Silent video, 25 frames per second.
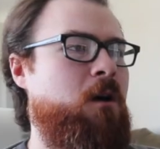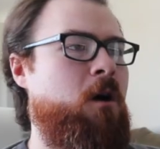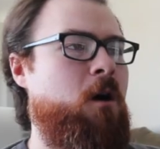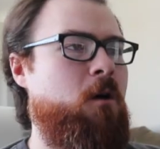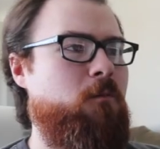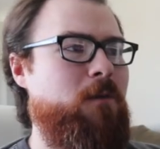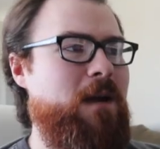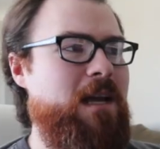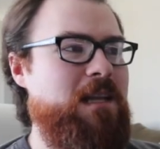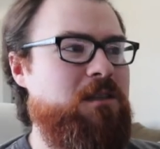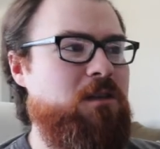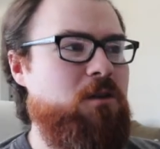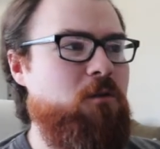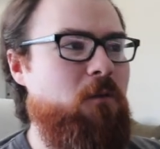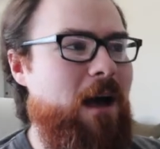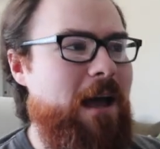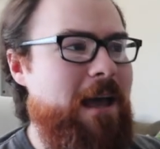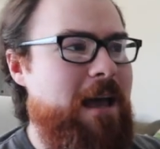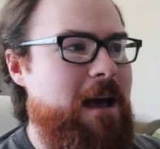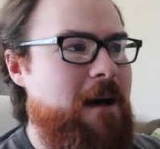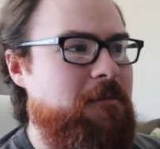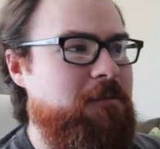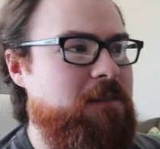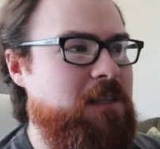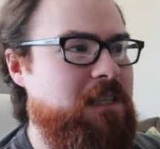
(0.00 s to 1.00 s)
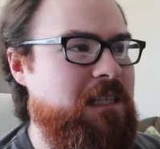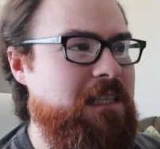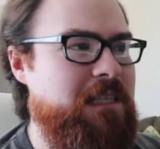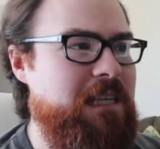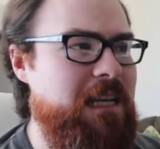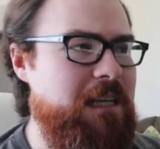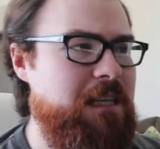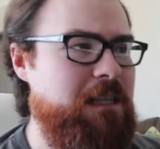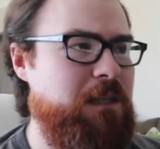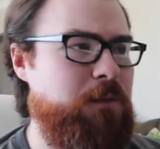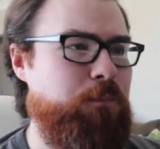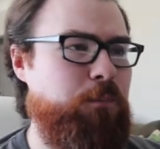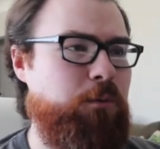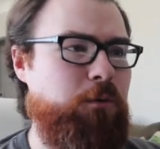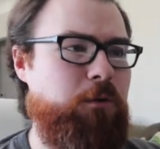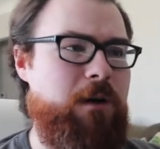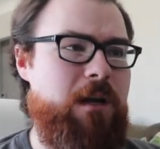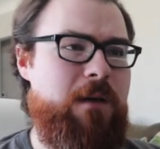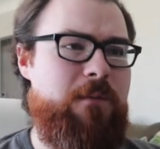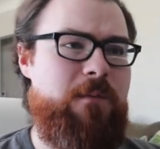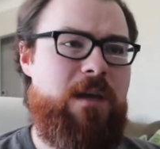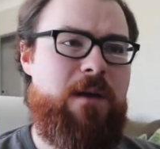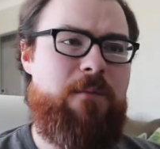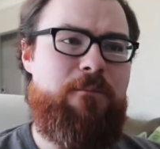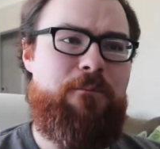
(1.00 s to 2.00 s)
All right, so I have six
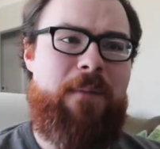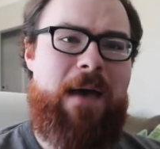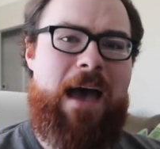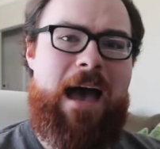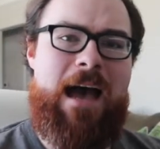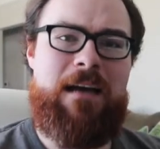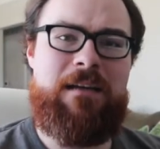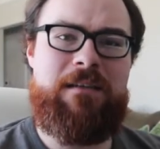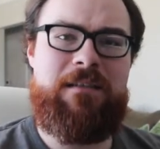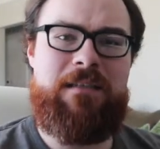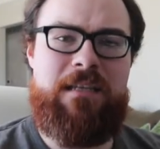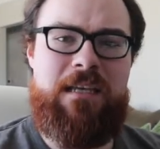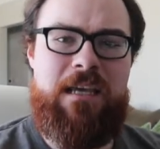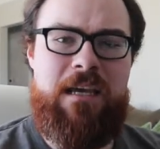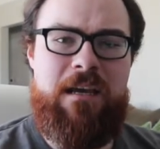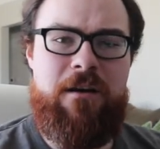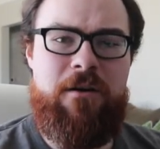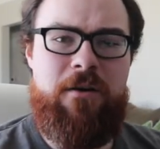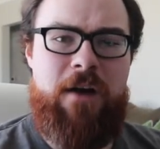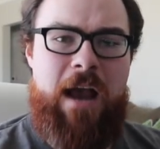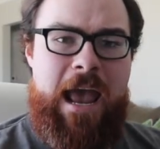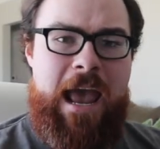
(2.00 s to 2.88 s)
premium packs here,